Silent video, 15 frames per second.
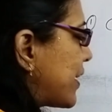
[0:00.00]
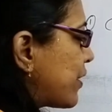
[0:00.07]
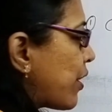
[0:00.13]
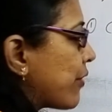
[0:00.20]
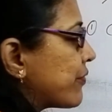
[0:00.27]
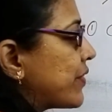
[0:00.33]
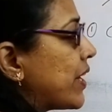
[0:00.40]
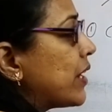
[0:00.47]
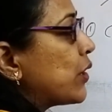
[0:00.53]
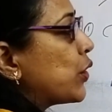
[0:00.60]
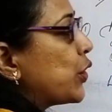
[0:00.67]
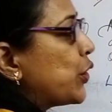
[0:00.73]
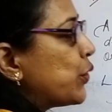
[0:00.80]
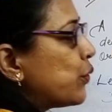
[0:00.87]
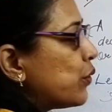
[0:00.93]
of the
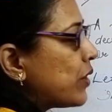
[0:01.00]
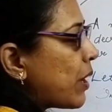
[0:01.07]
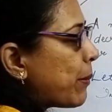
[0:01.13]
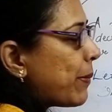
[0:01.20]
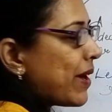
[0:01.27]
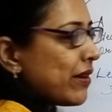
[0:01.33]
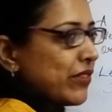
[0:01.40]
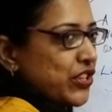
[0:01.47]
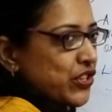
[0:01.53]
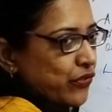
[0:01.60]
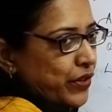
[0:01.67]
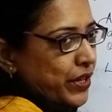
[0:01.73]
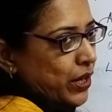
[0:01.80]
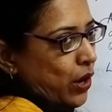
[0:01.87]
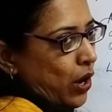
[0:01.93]
new number which
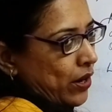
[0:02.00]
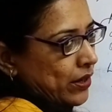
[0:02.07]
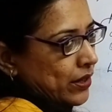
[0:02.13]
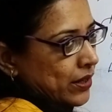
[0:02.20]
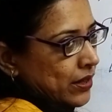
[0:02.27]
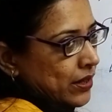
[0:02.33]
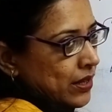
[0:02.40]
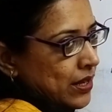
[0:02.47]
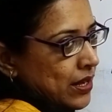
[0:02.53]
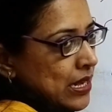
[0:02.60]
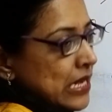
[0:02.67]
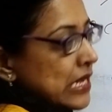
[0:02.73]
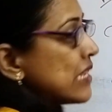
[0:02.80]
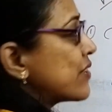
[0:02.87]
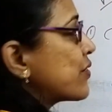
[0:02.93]
we got.
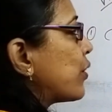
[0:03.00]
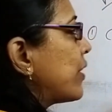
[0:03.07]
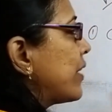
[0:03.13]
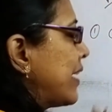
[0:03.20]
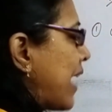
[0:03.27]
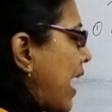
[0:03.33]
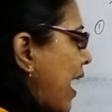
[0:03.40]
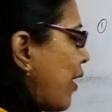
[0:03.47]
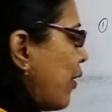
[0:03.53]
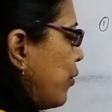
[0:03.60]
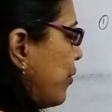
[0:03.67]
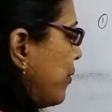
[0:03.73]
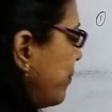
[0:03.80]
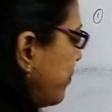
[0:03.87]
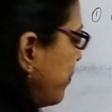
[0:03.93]
So
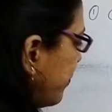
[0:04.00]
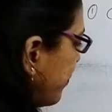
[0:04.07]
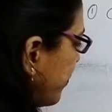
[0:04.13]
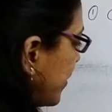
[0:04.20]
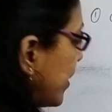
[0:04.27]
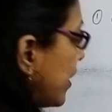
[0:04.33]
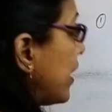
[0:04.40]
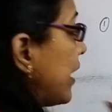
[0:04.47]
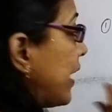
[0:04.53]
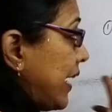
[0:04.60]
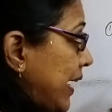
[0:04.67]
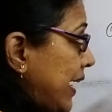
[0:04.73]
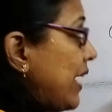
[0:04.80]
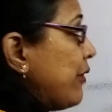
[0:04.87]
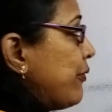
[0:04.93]
now,
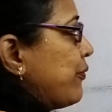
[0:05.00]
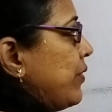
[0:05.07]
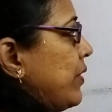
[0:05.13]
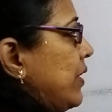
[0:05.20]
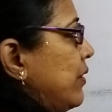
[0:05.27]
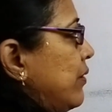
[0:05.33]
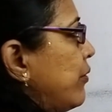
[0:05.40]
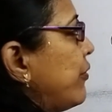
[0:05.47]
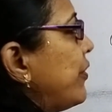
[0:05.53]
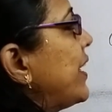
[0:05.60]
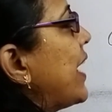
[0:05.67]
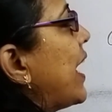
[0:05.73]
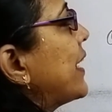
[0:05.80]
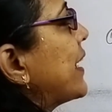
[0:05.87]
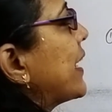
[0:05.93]
if
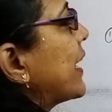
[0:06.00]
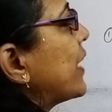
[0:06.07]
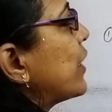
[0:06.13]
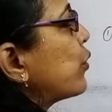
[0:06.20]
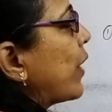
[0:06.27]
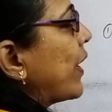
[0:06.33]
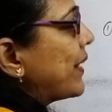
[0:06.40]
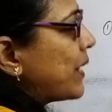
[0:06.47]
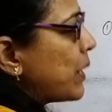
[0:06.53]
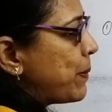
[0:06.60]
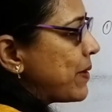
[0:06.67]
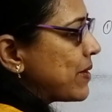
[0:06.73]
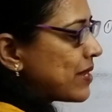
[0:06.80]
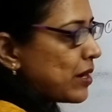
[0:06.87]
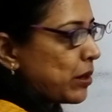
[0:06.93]
we are taking
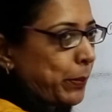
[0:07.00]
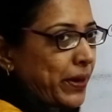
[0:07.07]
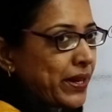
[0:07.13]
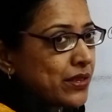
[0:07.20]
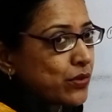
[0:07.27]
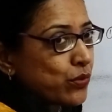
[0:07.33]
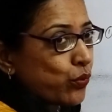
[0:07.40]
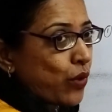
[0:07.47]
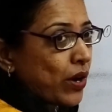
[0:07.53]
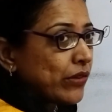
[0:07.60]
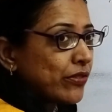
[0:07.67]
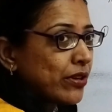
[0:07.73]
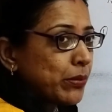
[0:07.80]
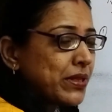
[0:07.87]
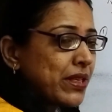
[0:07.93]
20% means
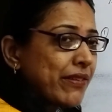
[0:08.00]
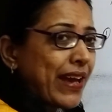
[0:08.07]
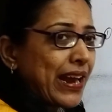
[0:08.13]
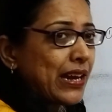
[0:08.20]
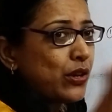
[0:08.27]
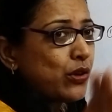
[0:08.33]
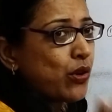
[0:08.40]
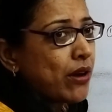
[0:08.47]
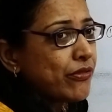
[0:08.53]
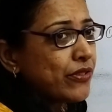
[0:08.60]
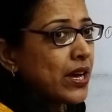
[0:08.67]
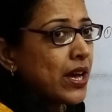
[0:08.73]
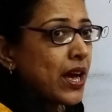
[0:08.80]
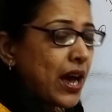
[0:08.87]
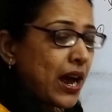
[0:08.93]
what will be the value of
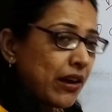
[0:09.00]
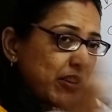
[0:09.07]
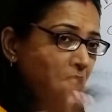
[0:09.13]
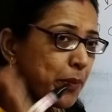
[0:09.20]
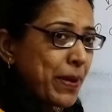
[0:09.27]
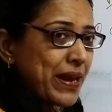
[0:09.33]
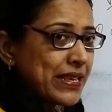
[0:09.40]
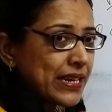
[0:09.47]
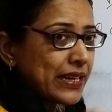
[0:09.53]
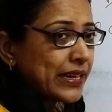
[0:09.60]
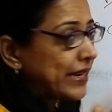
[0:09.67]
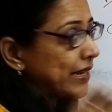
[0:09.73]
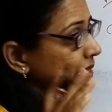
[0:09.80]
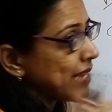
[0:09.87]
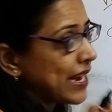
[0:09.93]

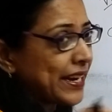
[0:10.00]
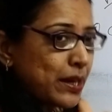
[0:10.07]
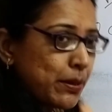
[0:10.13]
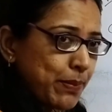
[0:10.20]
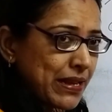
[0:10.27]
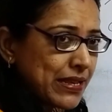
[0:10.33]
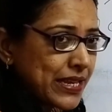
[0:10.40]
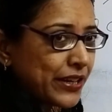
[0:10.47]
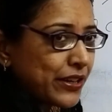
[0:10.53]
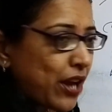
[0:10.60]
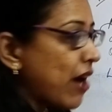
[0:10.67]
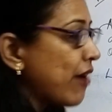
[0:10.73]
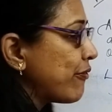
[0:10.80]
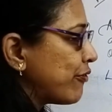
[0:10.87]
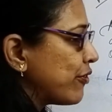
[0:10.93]
100%? It is 80%
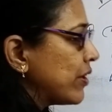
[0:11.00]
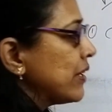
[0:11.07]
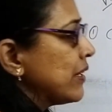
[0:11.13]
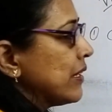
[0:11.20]
of